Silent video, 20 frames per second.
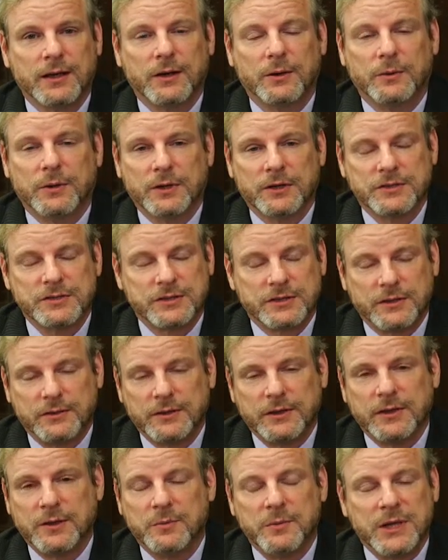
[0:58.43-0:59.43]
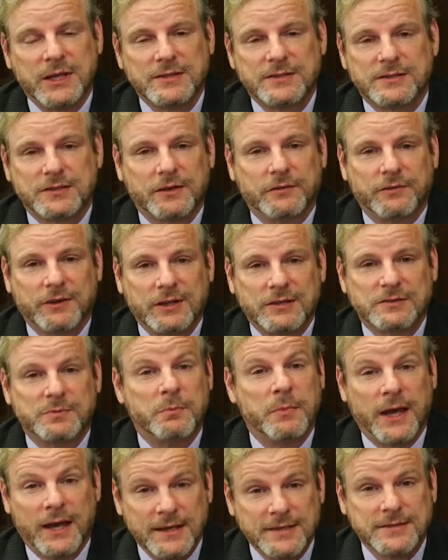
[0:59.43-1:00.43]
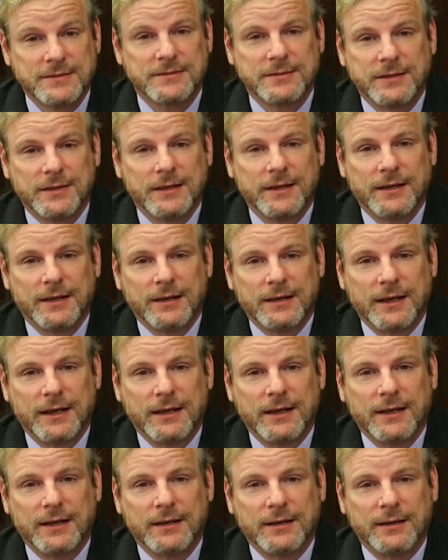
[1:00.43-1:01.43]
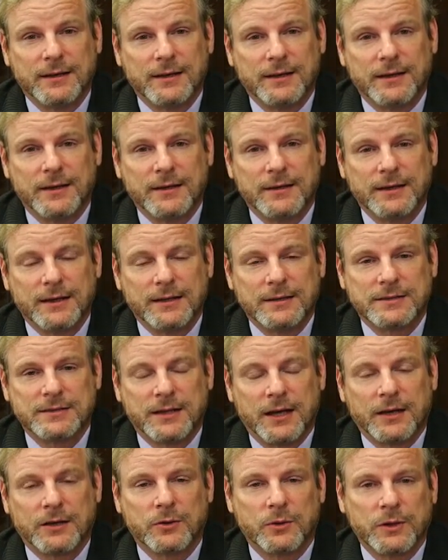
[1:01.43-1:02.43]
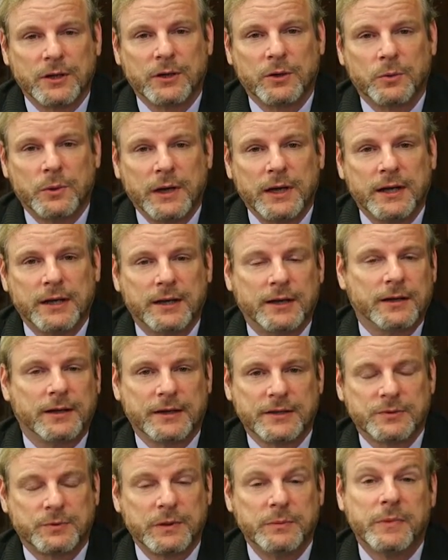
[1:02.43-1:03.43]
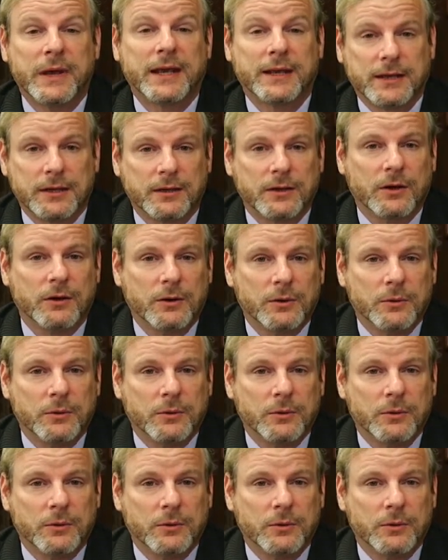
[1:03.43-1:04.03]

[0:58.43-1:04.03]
We're still in the midst of this mess, and it's not going away unless we make it go